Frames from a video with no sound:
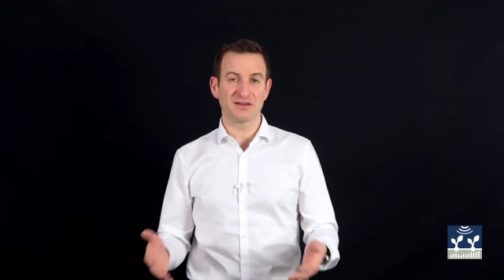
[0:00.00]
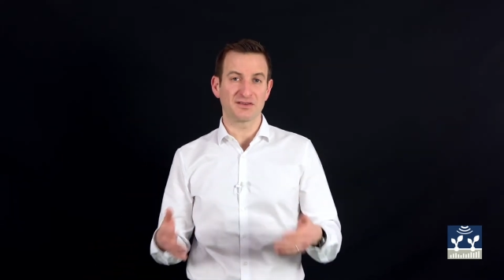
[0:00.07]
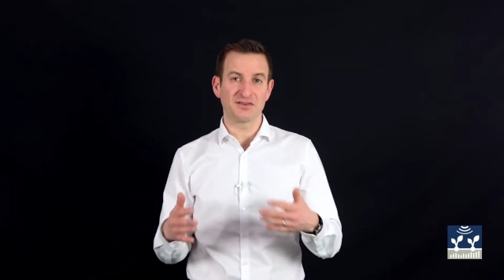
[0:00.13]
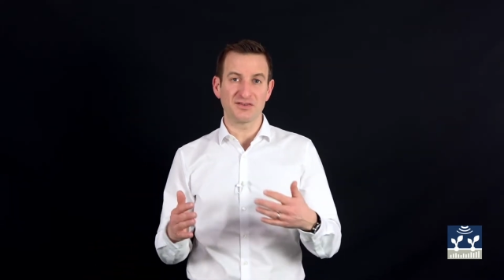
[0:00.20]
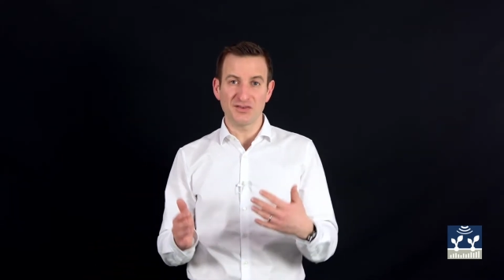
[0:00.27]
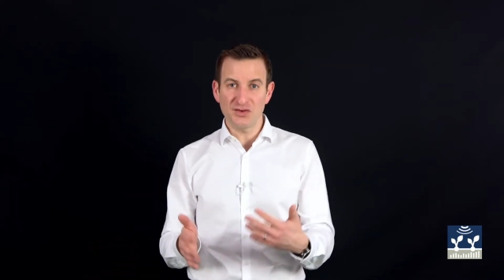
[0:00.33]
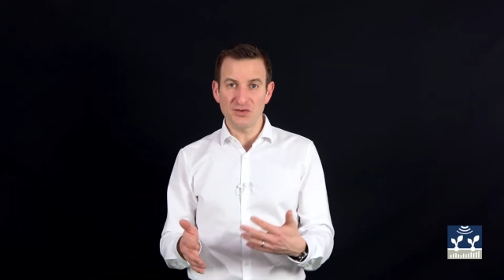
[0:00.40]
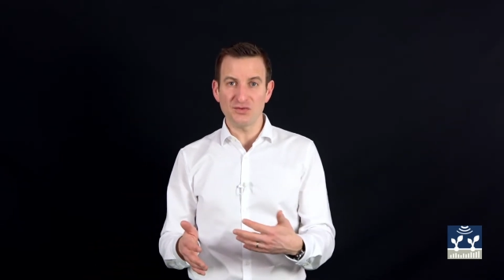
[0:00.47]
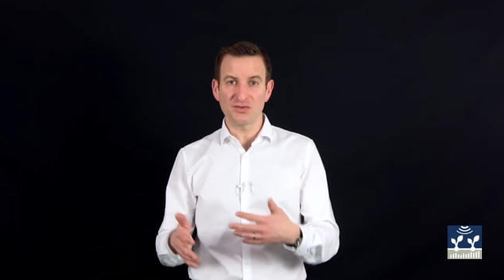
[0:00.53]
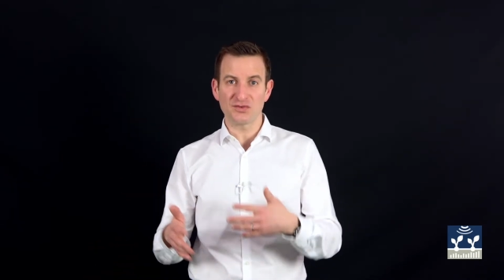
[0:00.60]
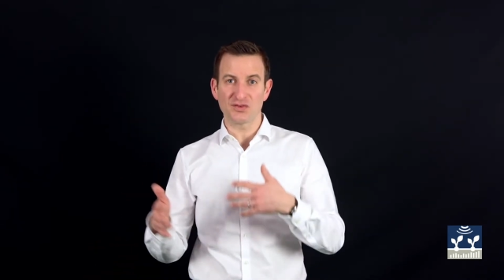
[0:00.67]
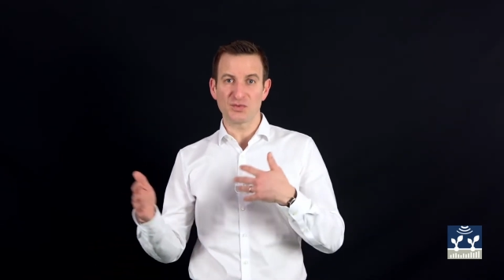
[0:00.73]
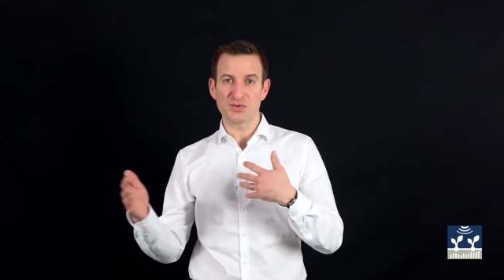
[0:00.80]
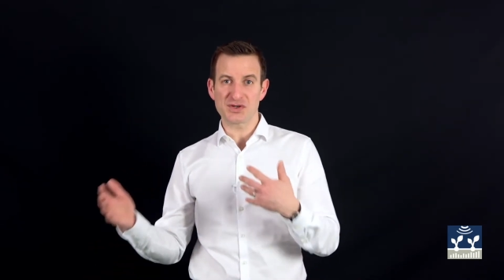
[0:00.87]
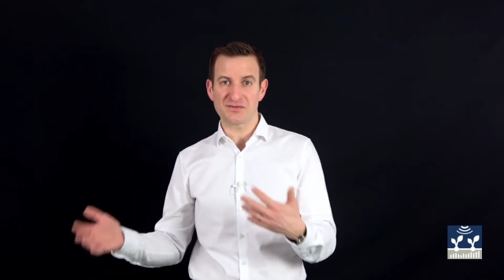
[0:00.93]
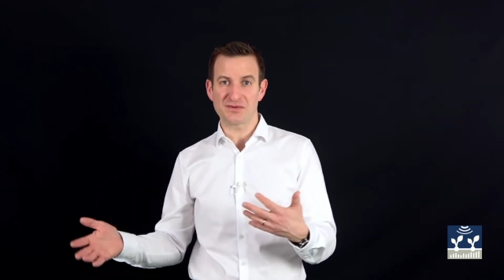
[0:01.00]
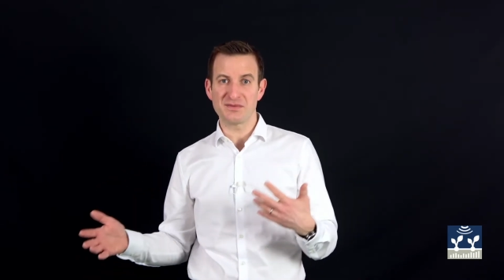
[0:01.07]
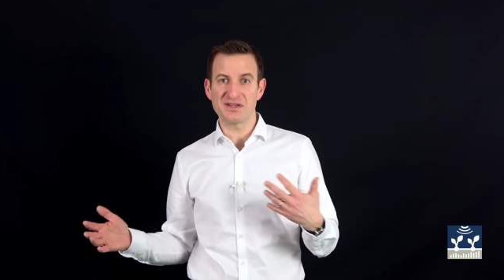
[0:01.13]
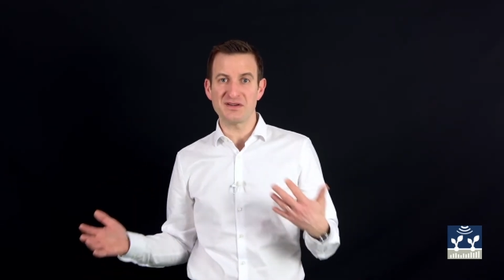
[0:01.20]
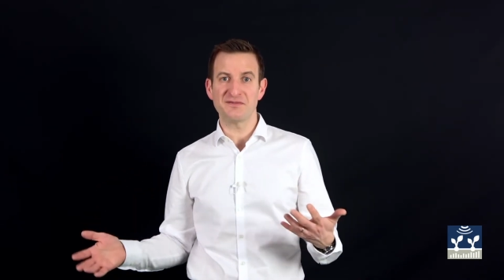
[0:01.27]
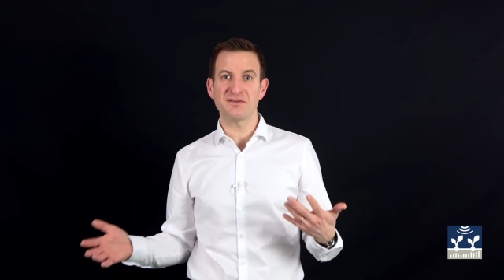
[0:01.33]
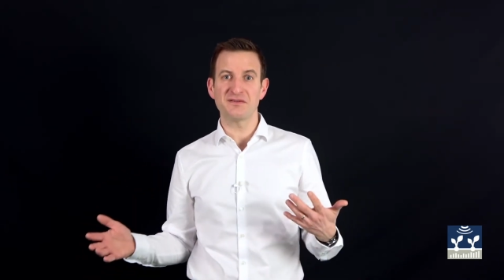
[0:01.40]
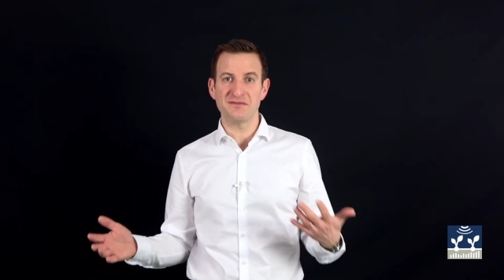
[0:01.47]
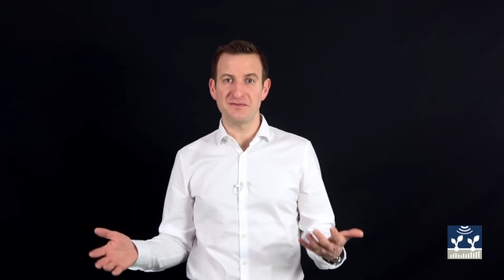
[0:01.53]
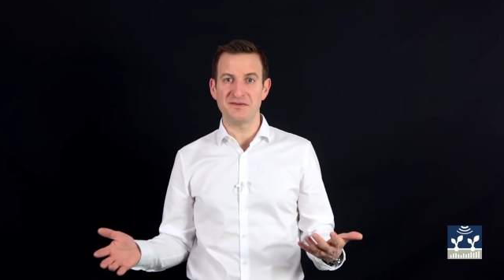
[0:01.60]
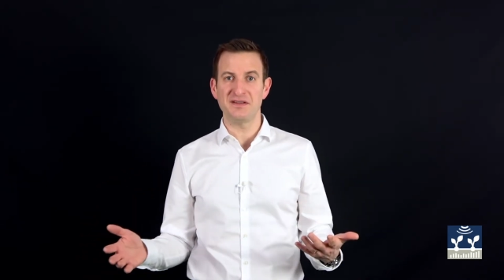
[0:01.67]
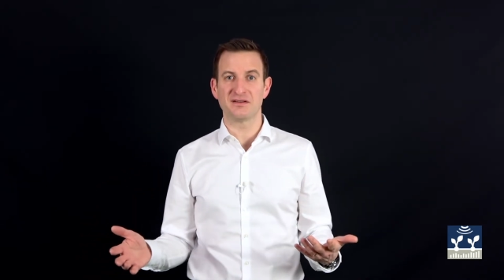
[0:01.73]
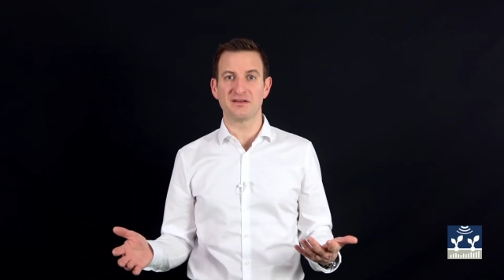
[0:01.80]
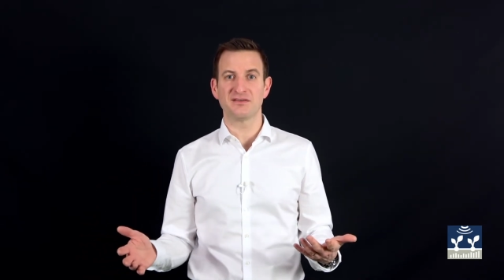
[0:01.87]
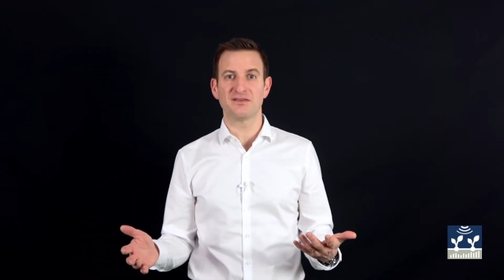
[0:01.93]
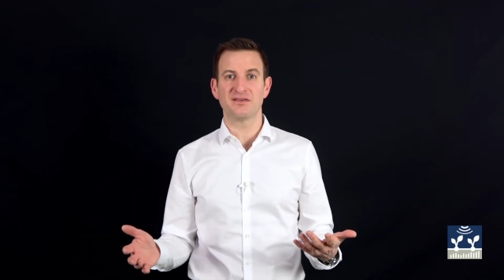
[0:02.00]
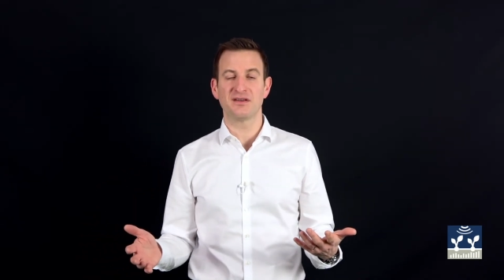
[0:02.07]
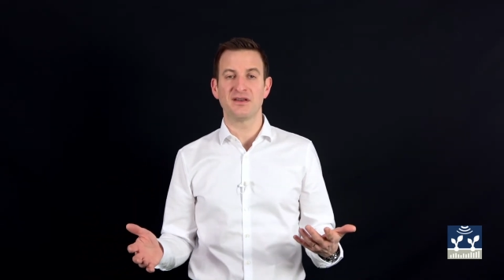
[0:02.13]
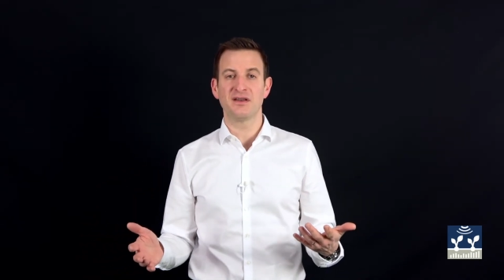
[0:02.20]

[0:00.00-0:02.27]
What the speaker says: students which are from a different field,